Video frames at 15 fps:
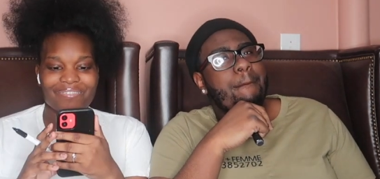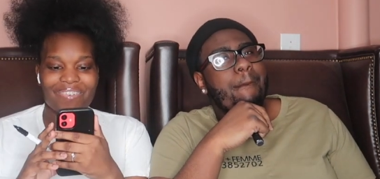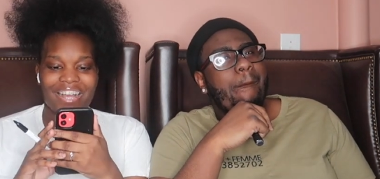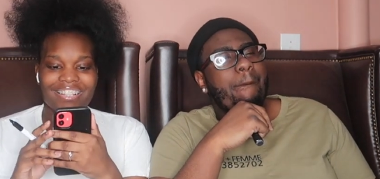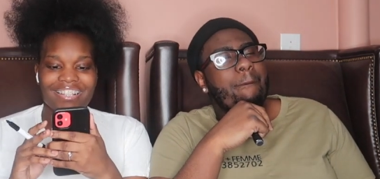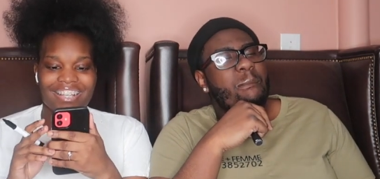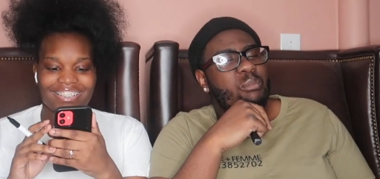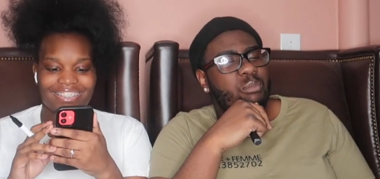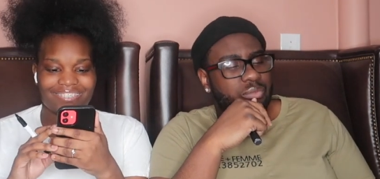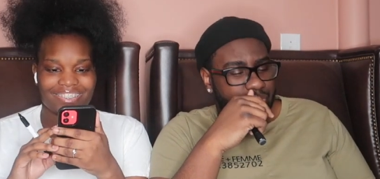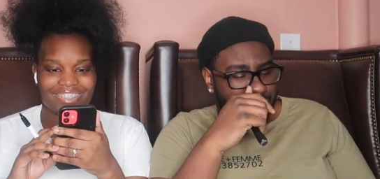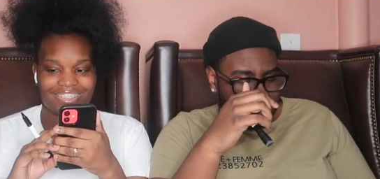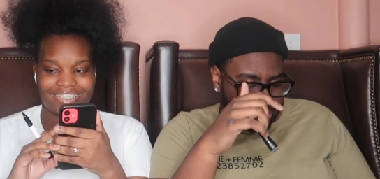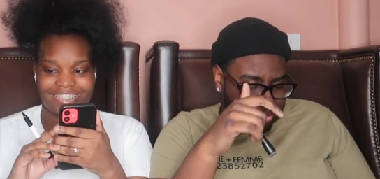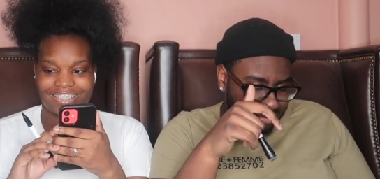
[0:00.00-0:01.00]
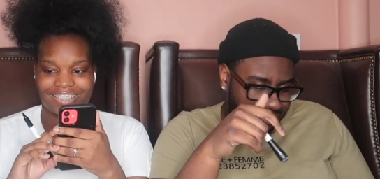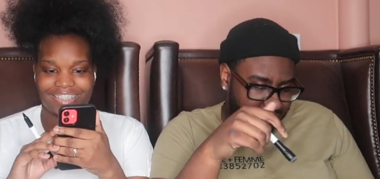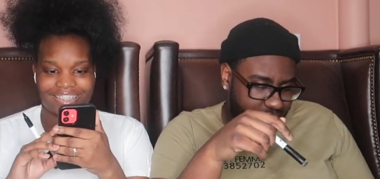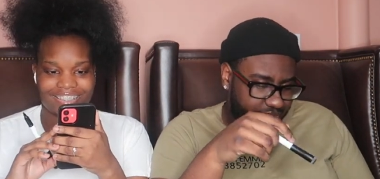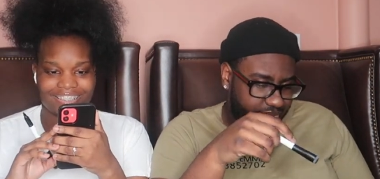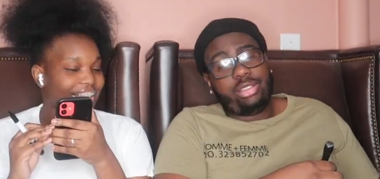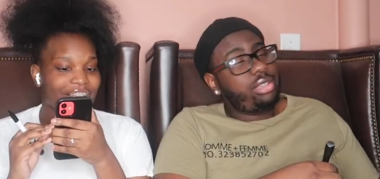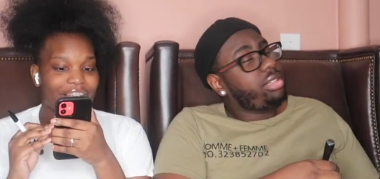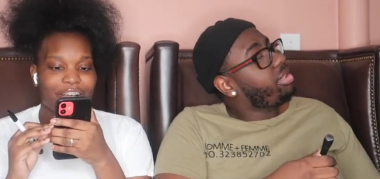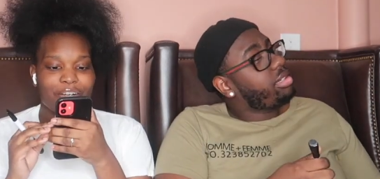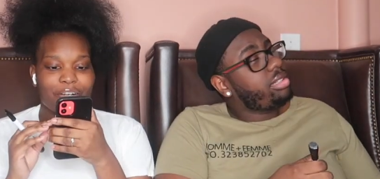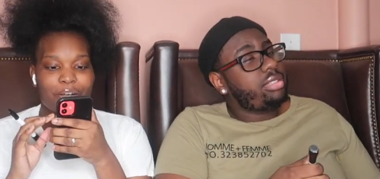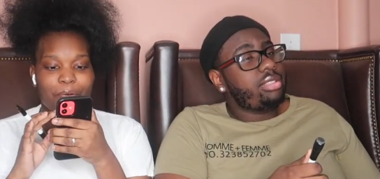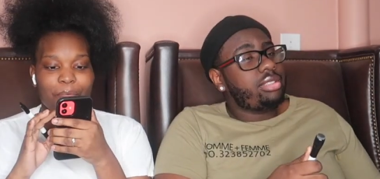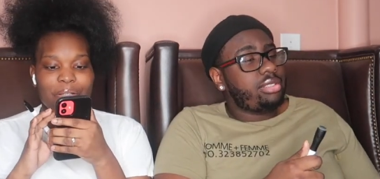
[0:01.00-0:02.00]
Speaker 1: my last question is,
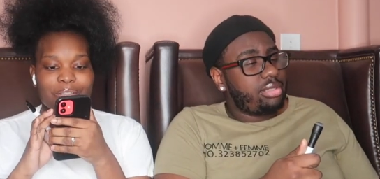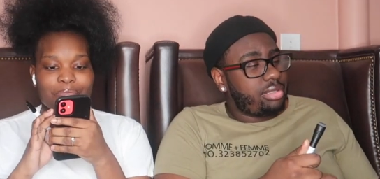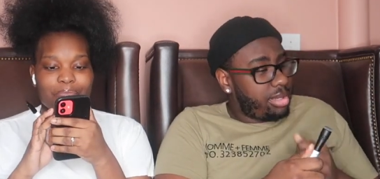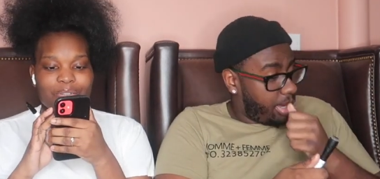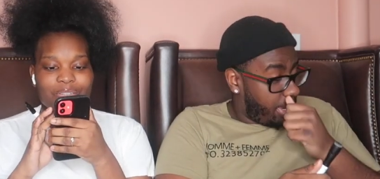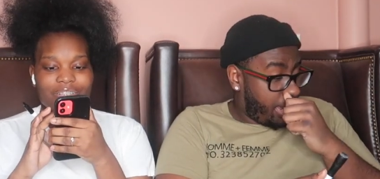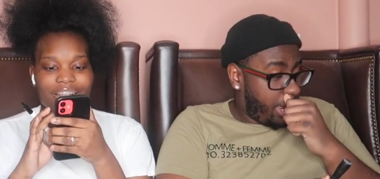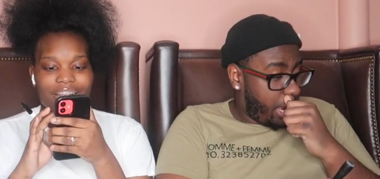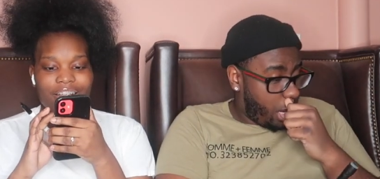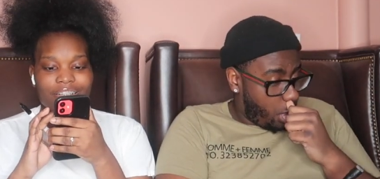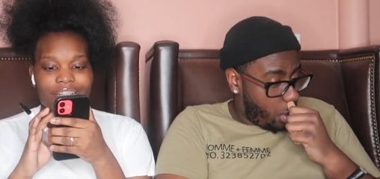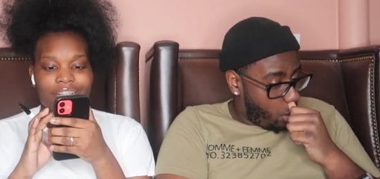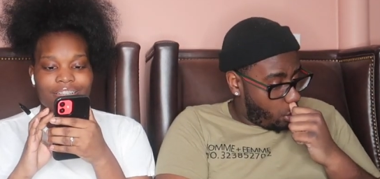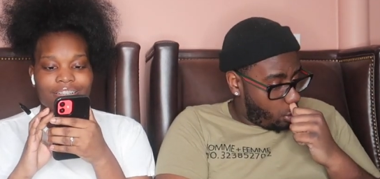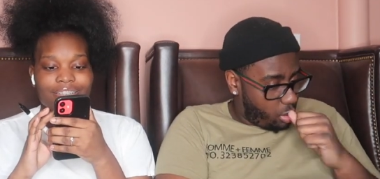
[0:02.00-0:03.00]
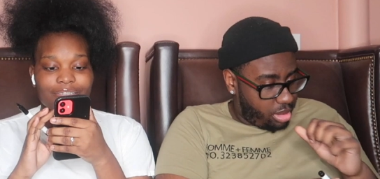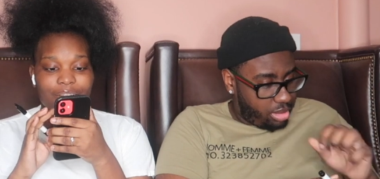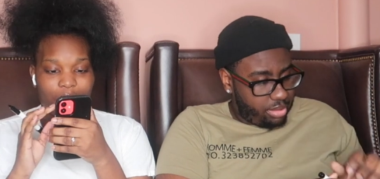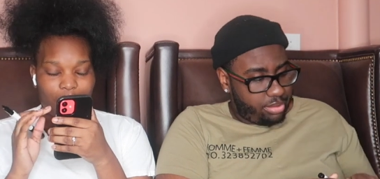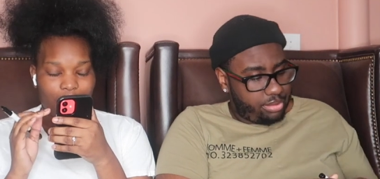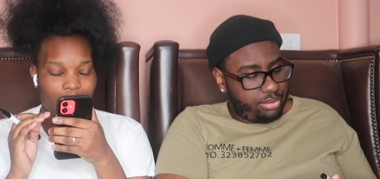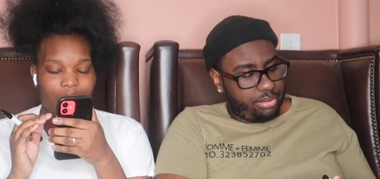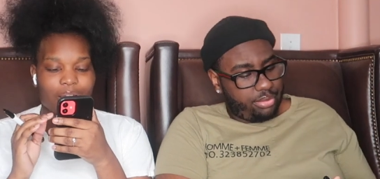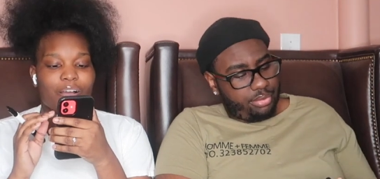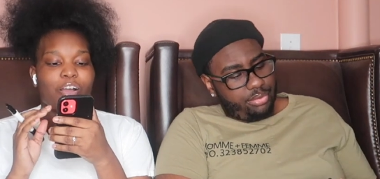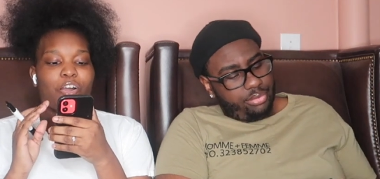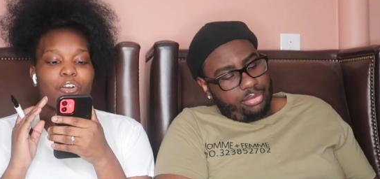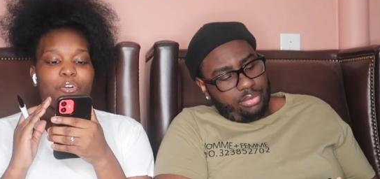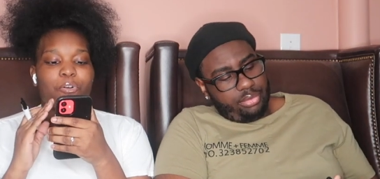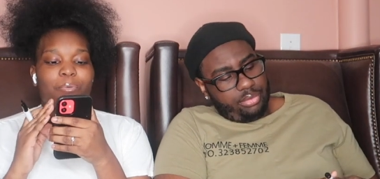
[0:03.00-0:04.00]
who was most likely?
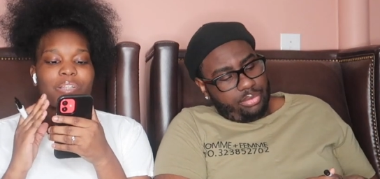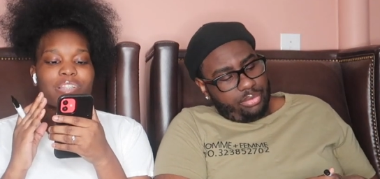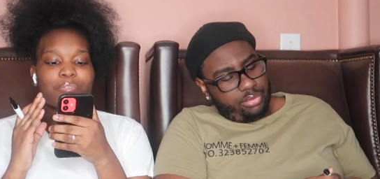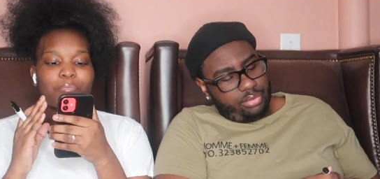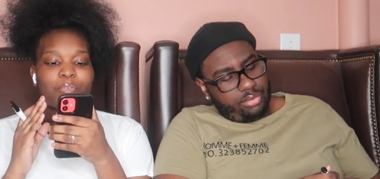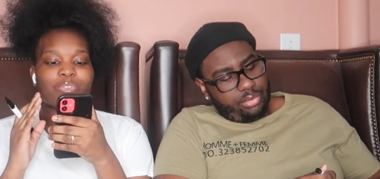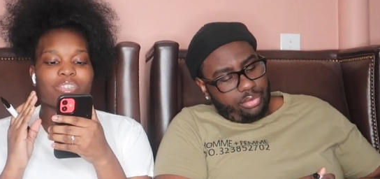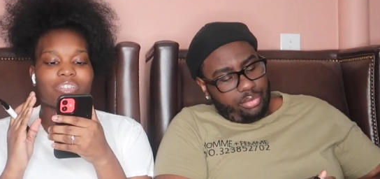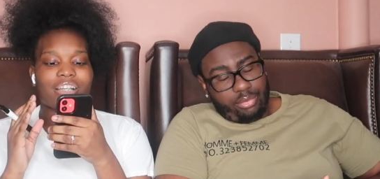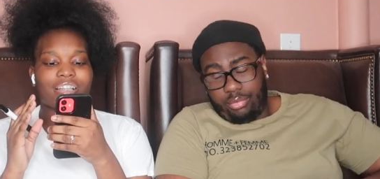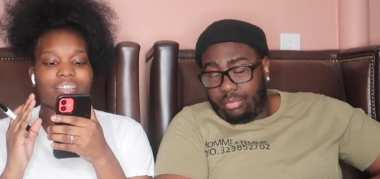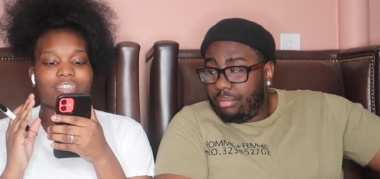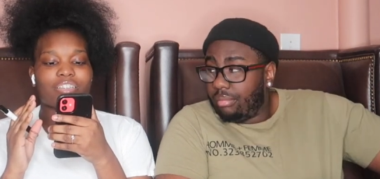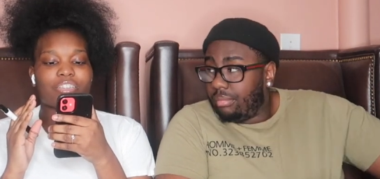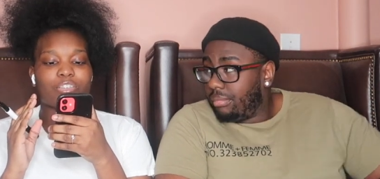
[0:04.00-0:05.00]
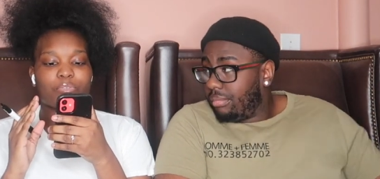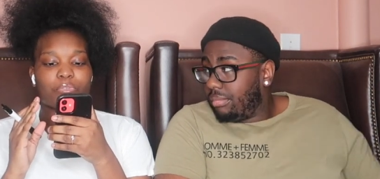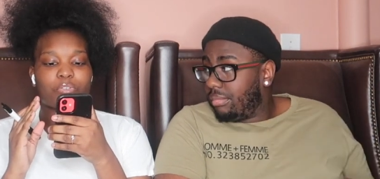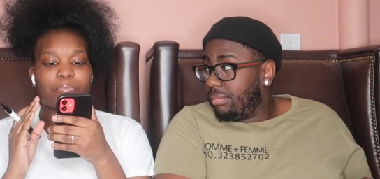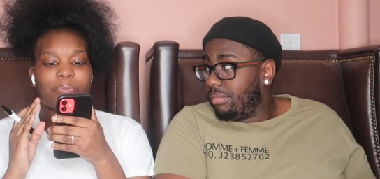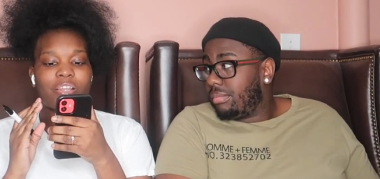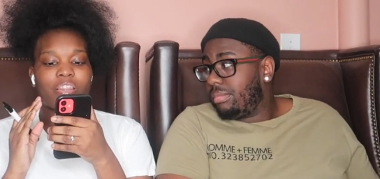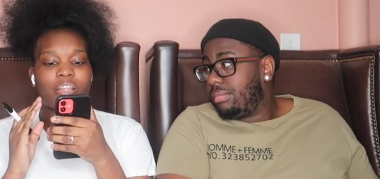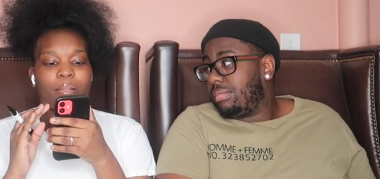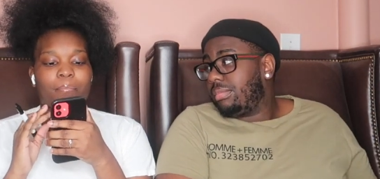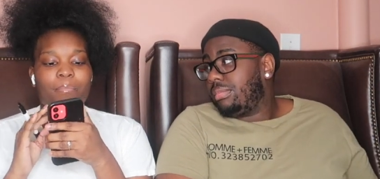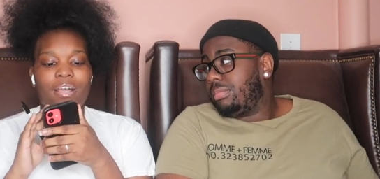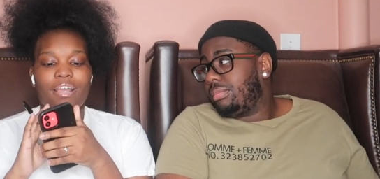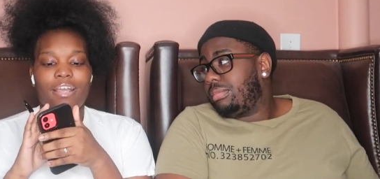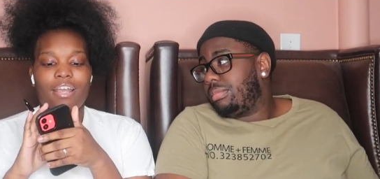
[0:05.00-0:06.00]
who is most likely to speak their
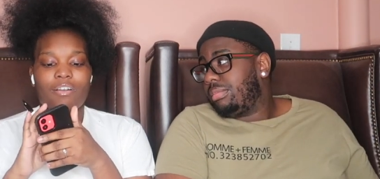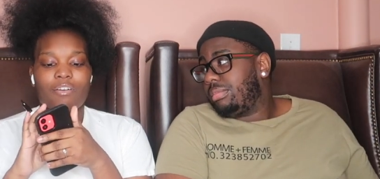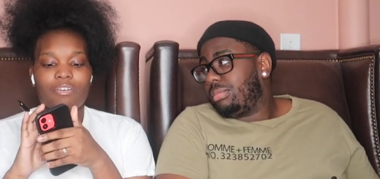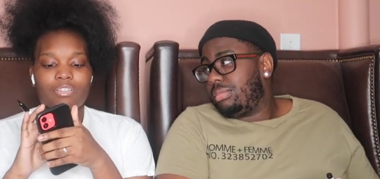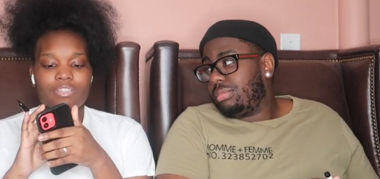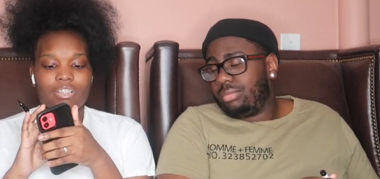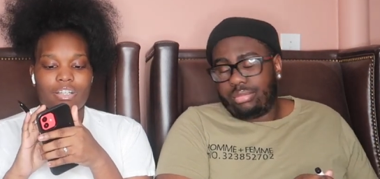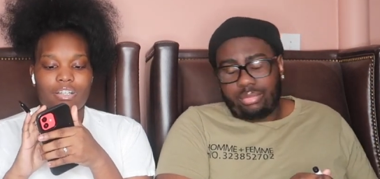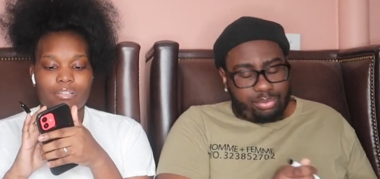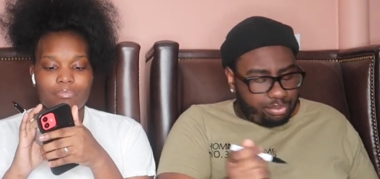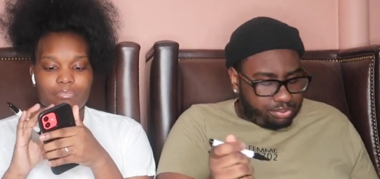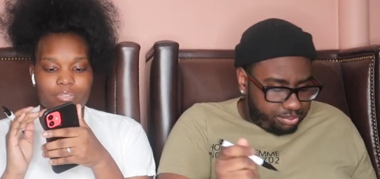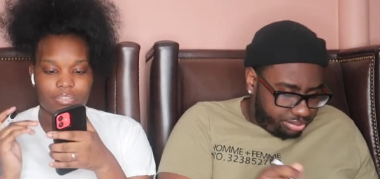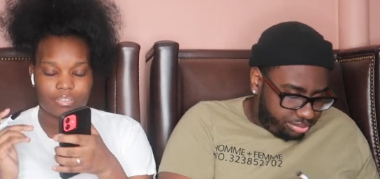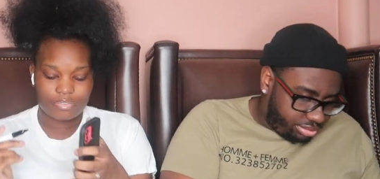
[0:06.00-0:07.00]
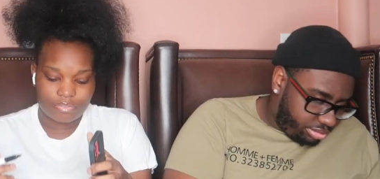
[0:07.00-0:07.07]
mind at all times